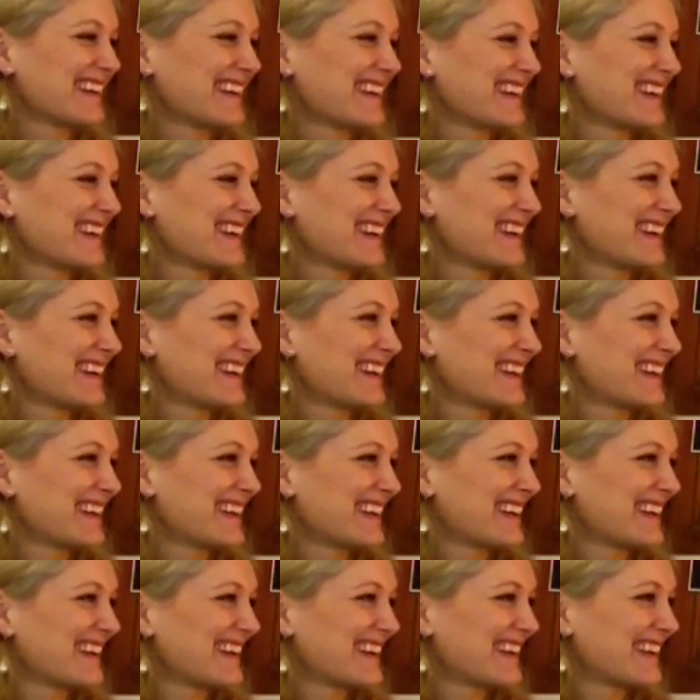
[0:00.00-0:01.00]

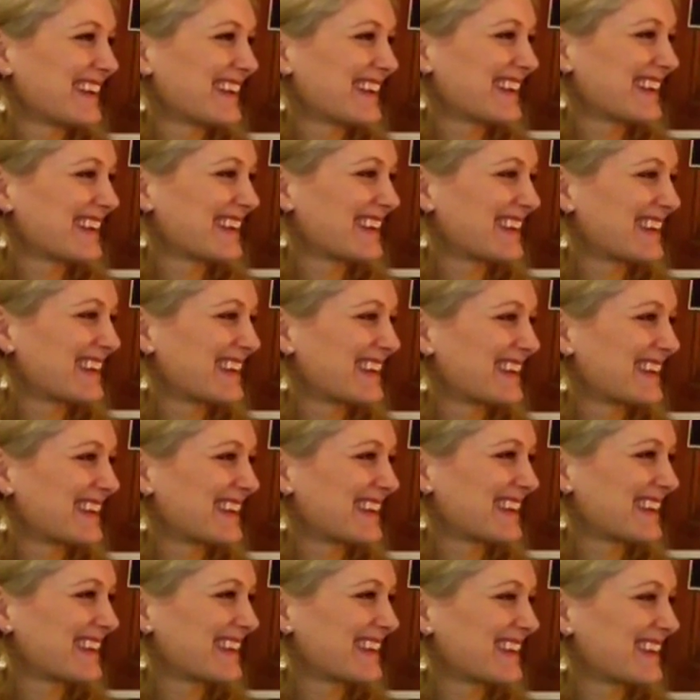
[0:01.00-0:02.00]

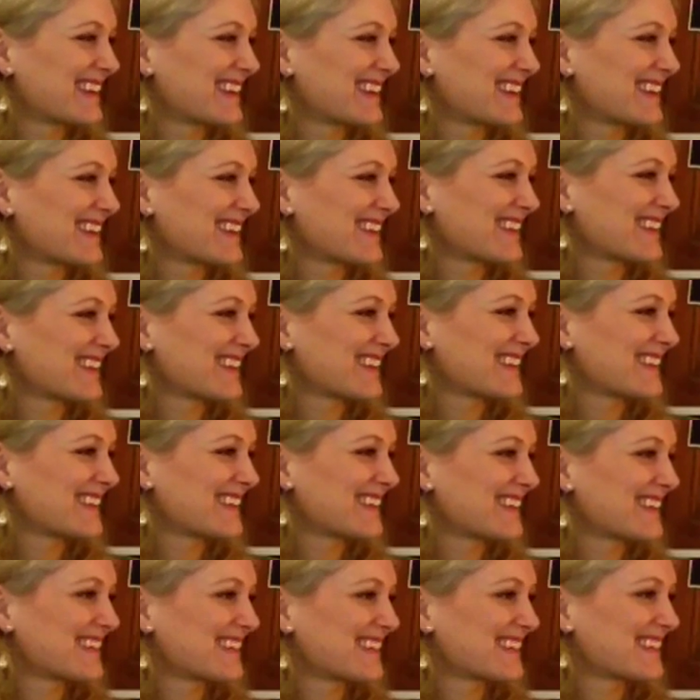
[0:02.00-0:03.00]

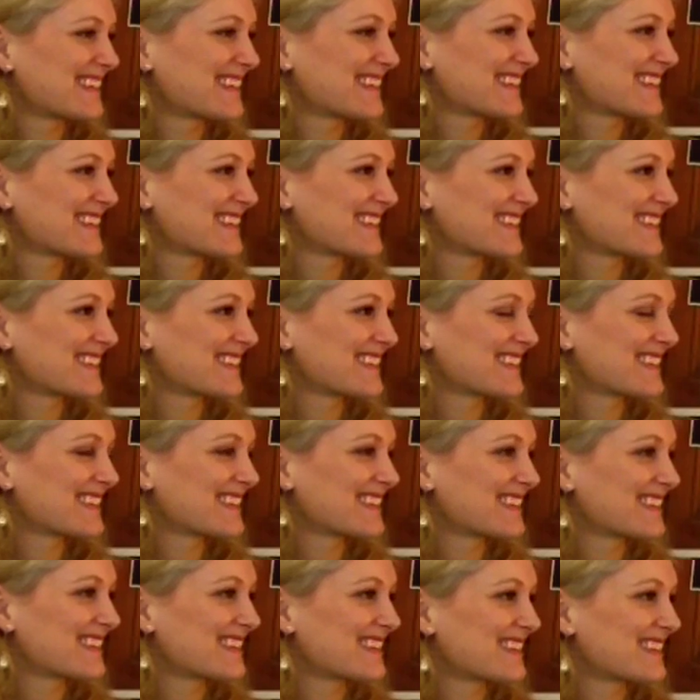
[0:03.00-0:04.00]

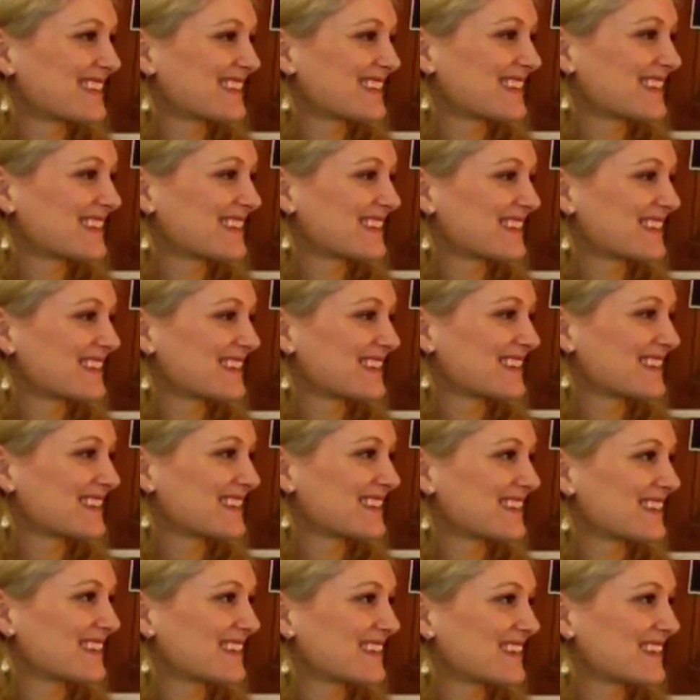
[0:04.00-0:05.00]

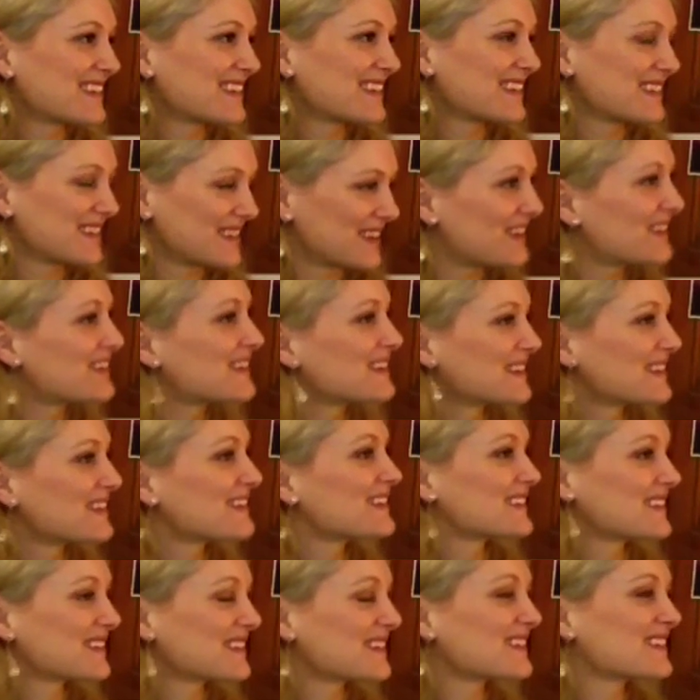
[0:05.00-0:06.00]

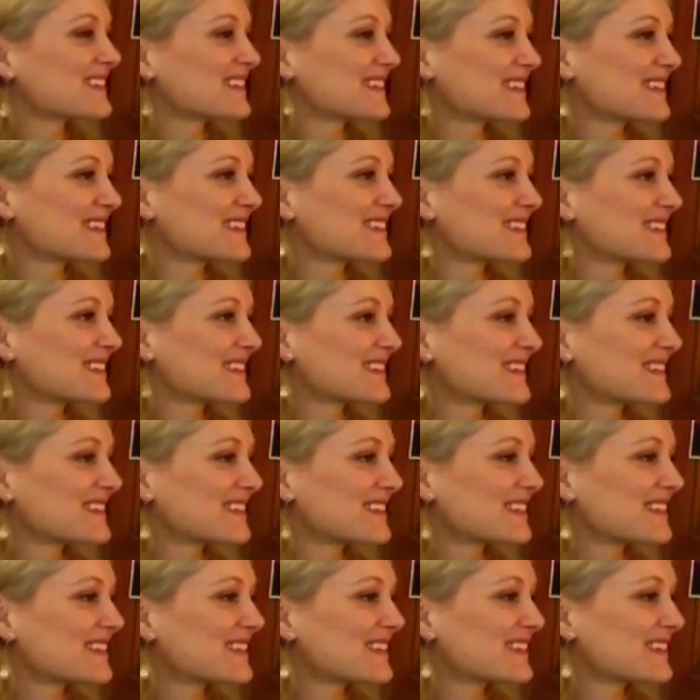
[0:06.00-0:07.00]

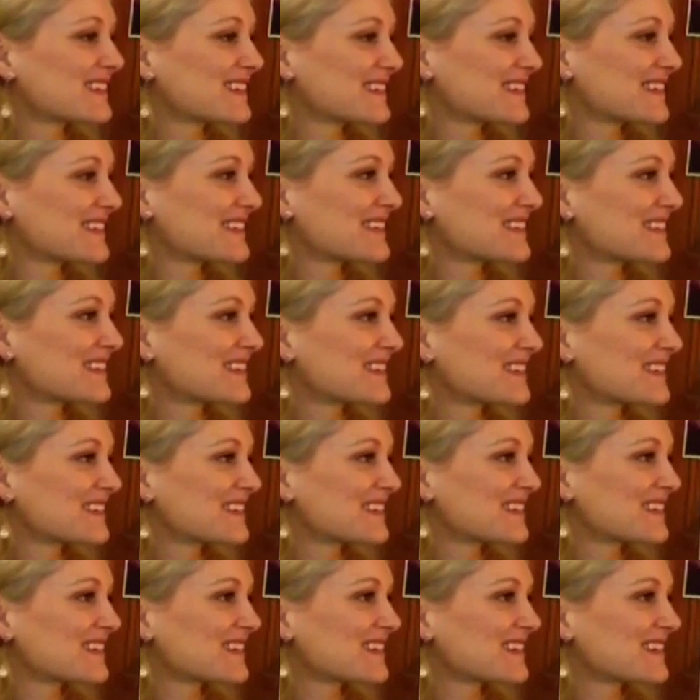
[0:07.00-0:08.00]
[no speech]